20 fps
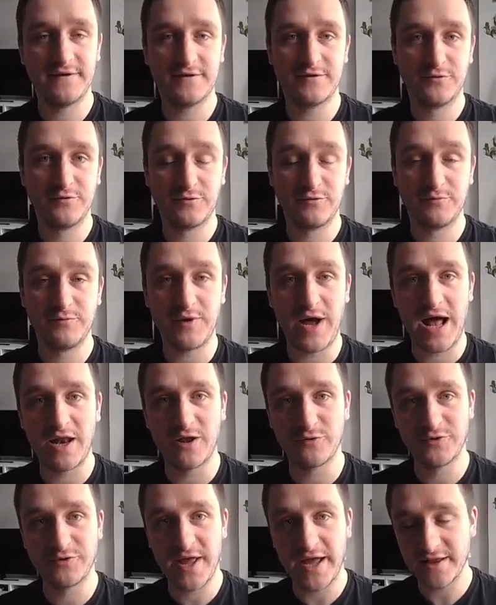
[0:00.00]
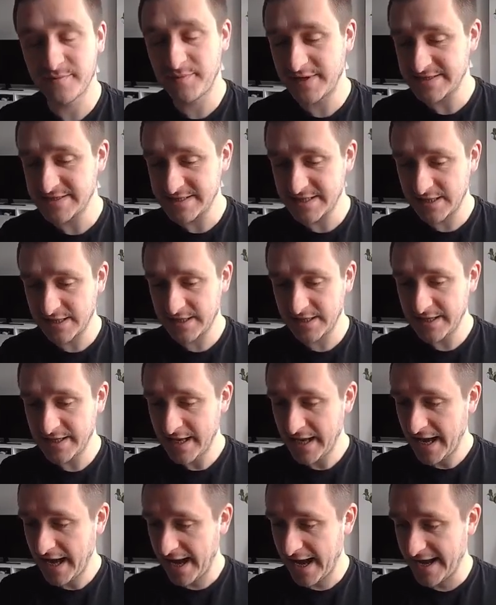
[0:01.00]
to allow that basically.
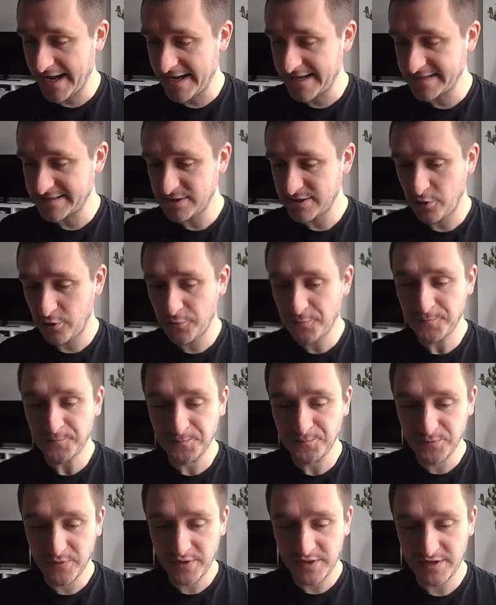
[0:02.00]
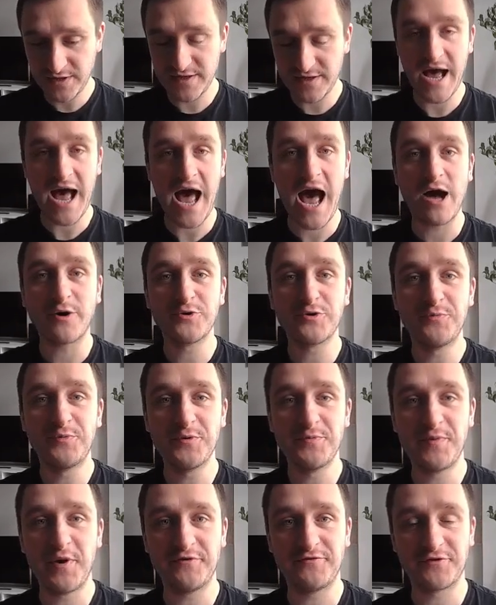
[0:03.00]
Uh, so how to
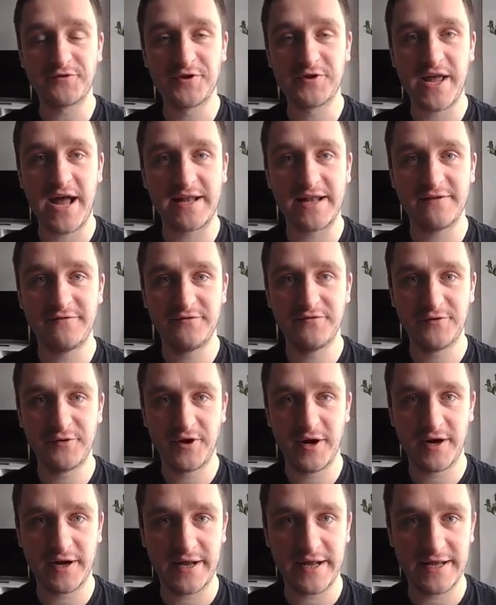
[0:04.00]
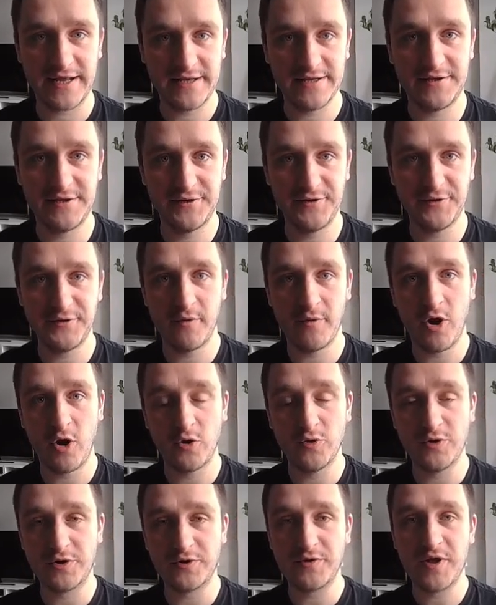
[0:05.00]
prepare for that if you're an Ethereum
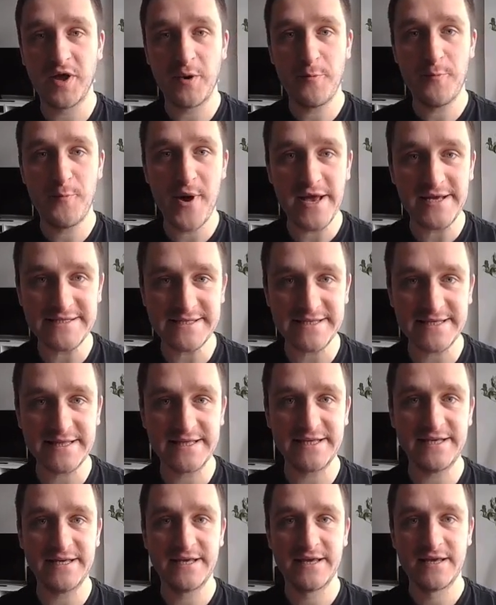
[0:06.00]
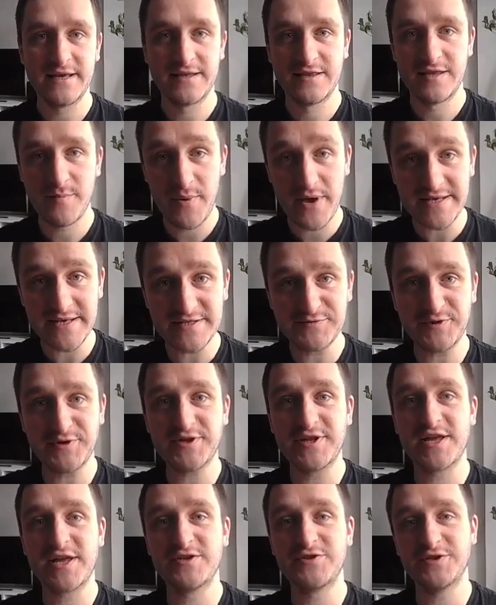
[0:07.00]
holder? Basically, the best
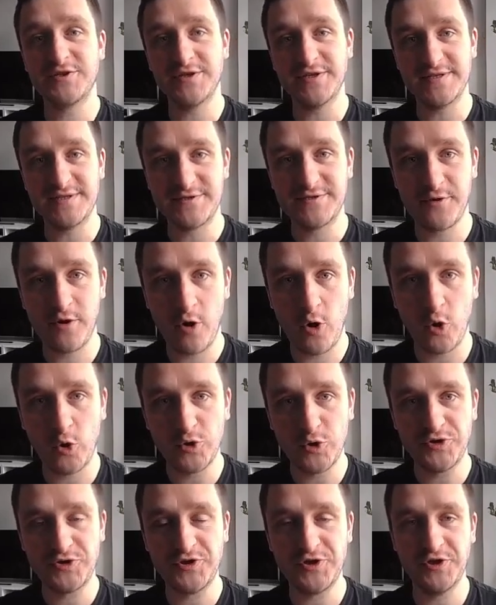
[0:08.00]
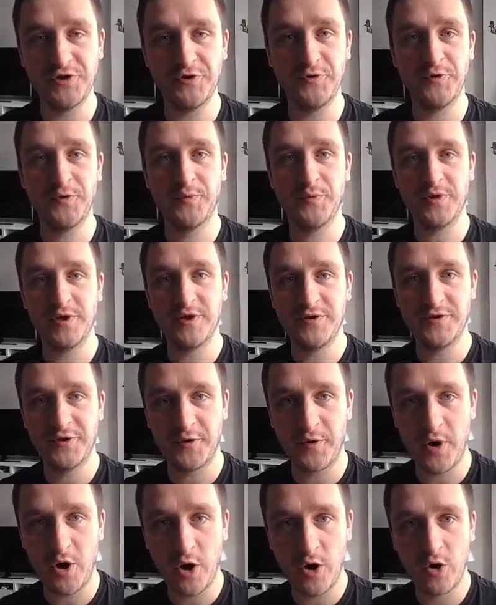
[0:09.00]
strategy is to hold Ethereum in
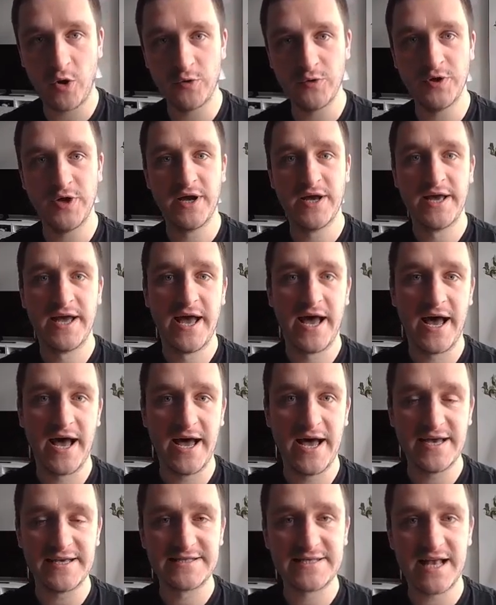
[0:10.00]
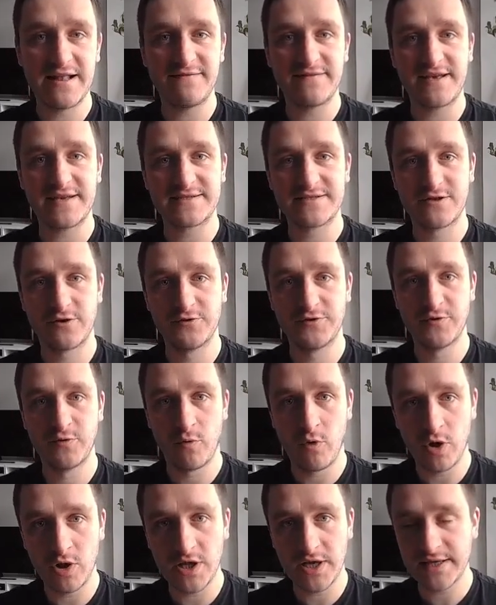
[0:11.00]
your own uh, self-custody
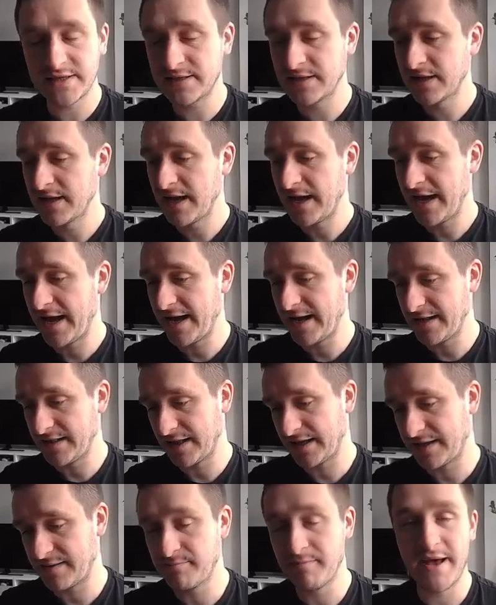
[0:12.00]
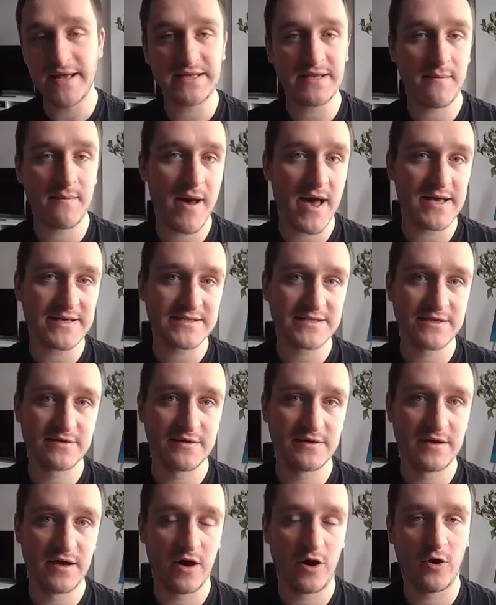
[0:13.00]
wallet, uh, like a MetaMask
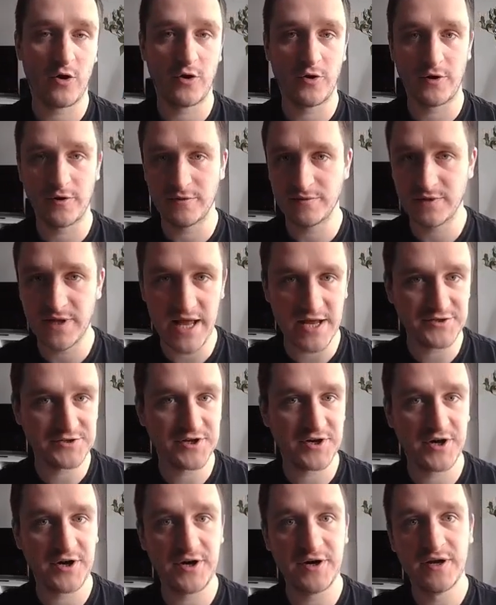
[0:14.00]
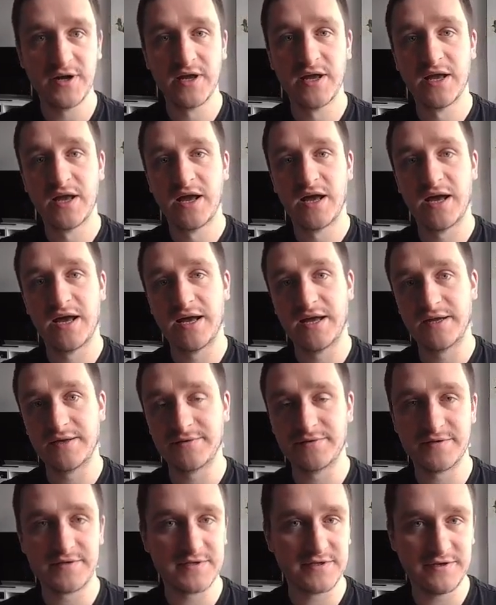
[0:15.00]
or Ledger. Uh,
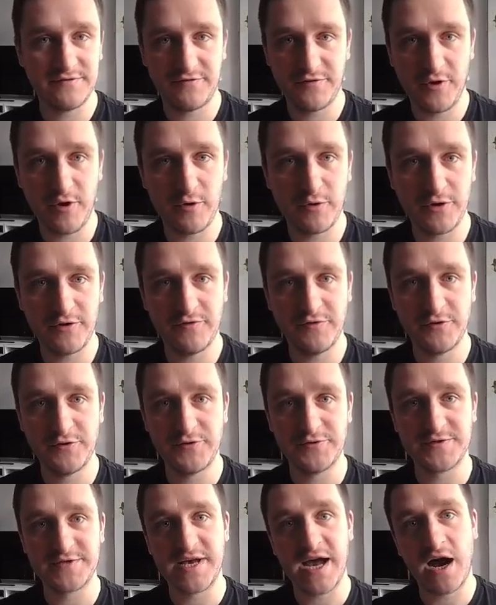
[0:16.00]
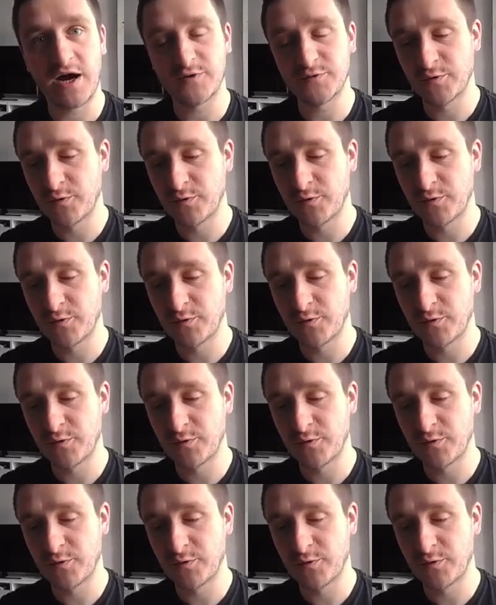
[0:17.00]
if you if you're using hardware